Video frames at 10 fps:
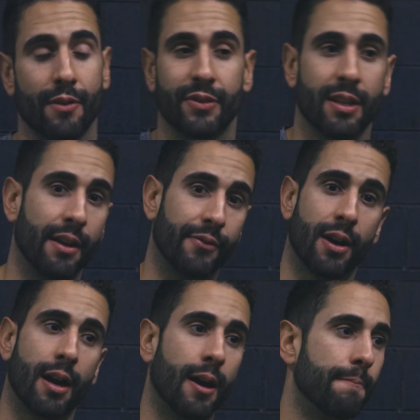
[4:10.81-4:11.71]
So
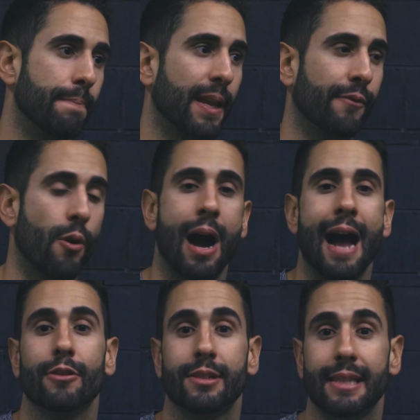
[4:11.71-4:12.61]
if
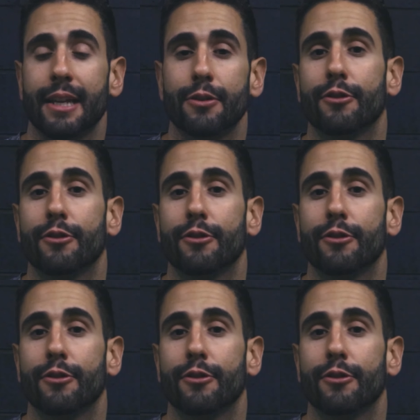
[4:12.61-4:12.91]
Ohio State